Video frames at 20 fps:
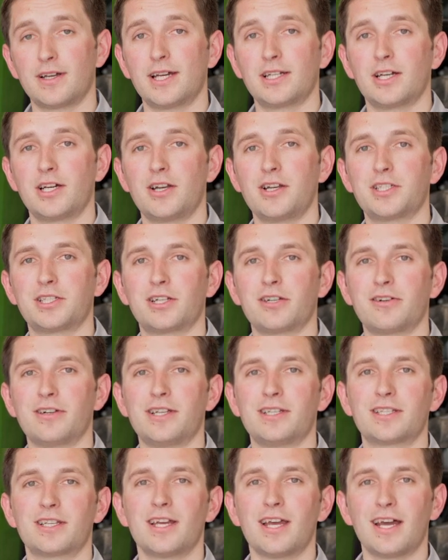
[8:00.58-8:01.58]
900
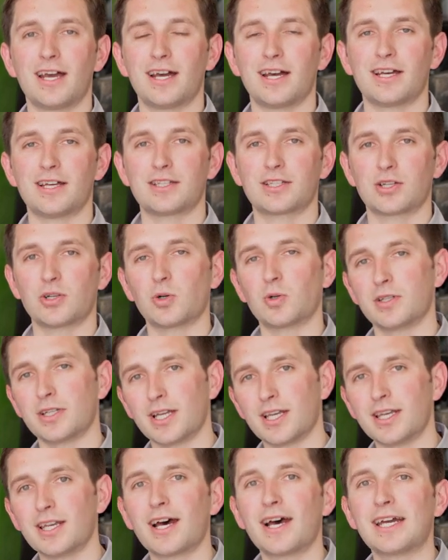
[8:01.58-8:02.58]
series has only
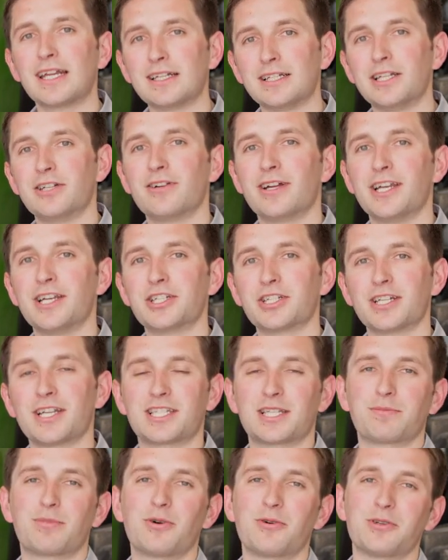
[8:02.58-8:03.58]
a 9-liter engine
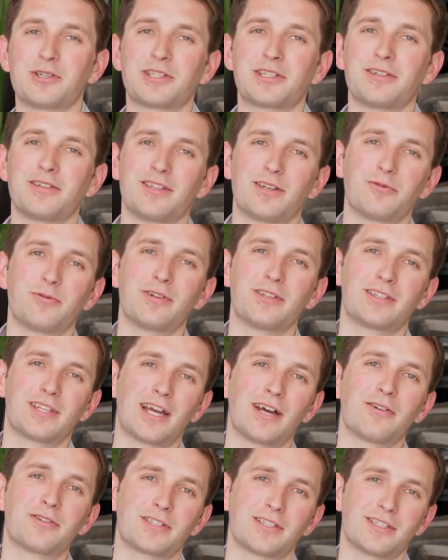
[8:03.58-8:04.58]
as opposed to the
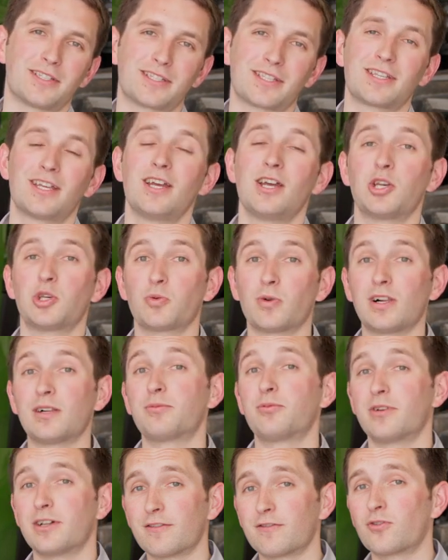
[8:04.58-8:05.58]
1000's
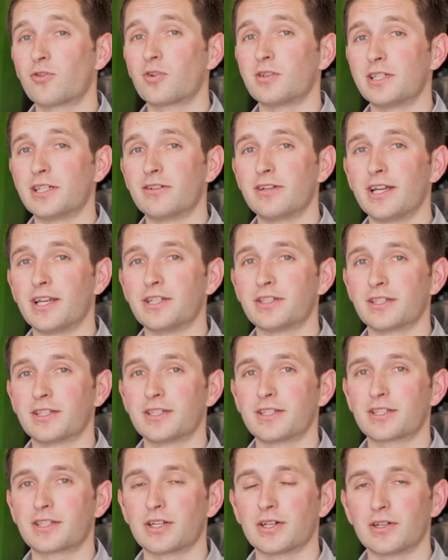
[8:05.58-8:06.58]
12.4-liter
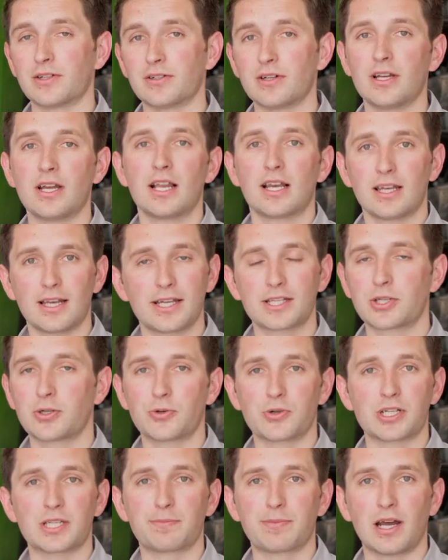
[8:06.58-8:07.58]
engine, so less
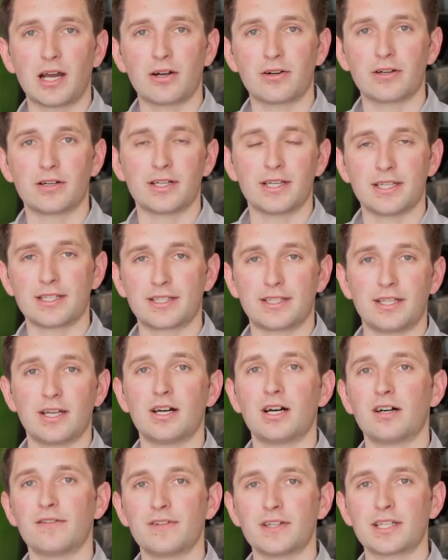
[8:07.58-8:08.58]
horsepower is the
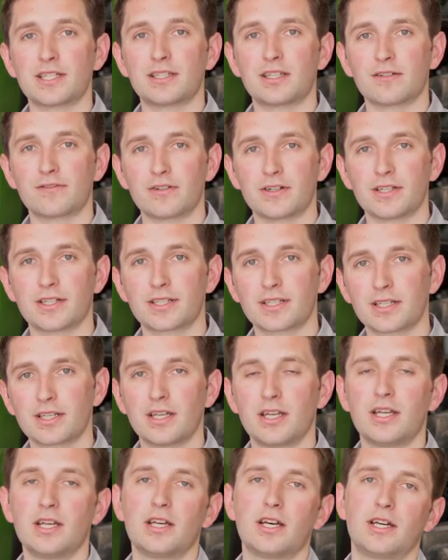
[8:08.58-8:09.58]
obvious difference.
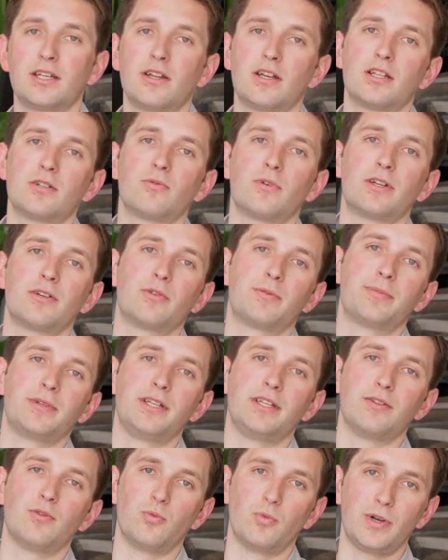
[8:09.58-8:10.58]
Another one would
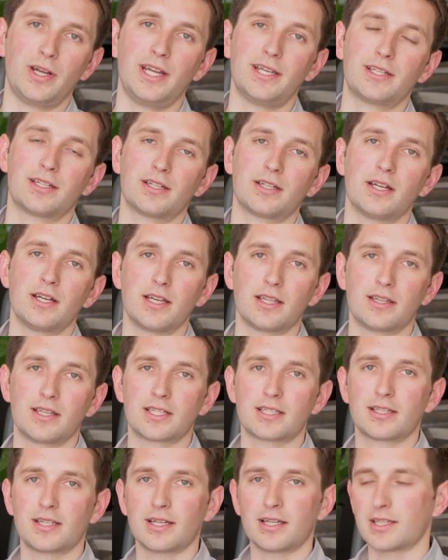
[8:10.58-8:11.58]
be weight.
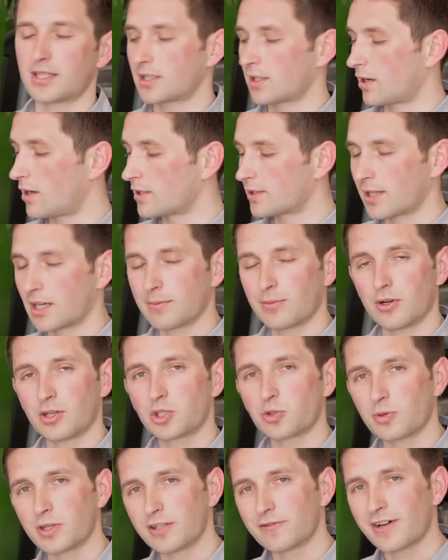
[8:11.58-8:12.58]
This thing starts at
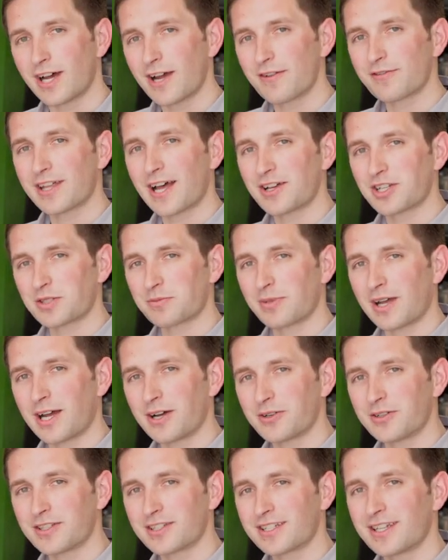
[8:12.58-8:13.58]
about 25,000
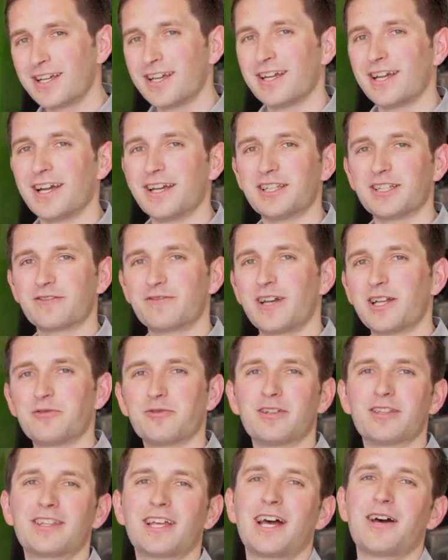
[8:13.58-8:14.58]
pounds, and the Fendt
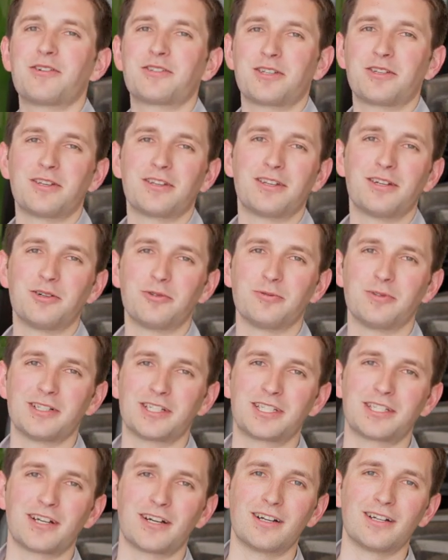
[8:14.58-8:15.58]
1000 will
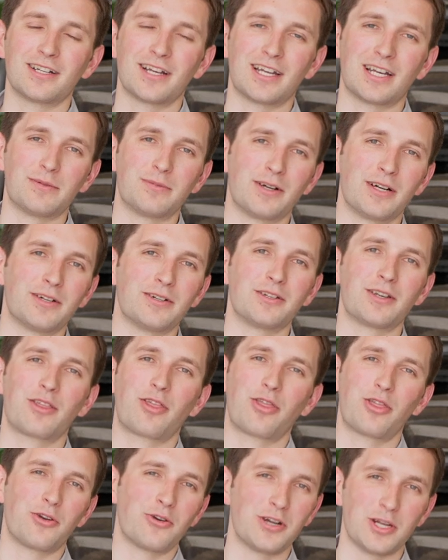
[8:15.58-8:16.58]
start at about
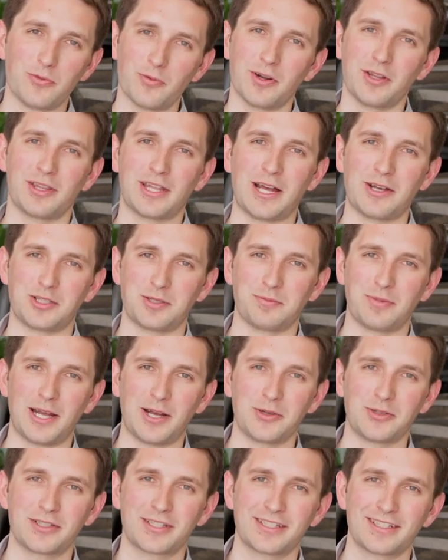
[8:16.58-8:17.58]
31,000
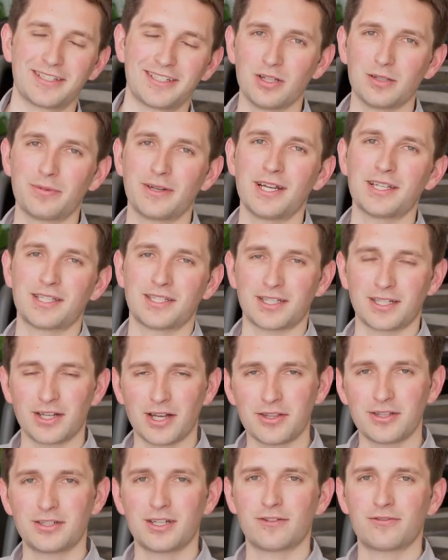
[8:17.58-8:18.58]
pounds. Wheelbase is
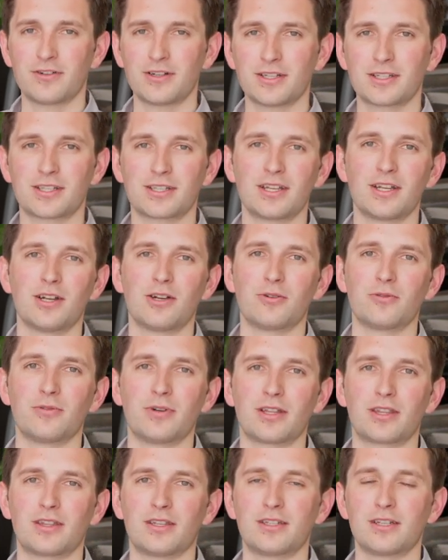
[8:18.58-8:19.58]
another difference,
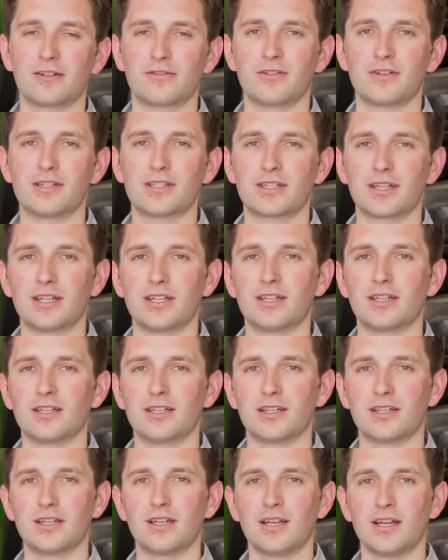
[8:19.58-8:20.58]
with the difference
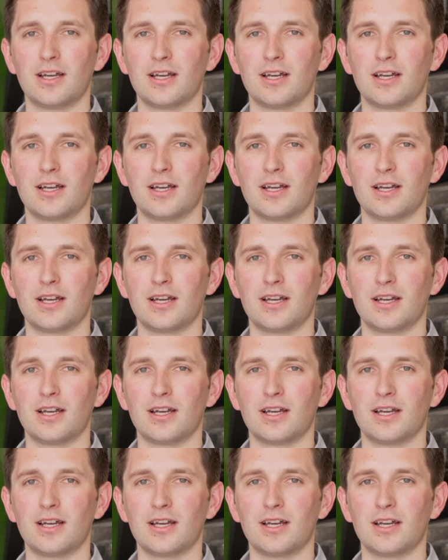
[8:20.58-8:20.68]
in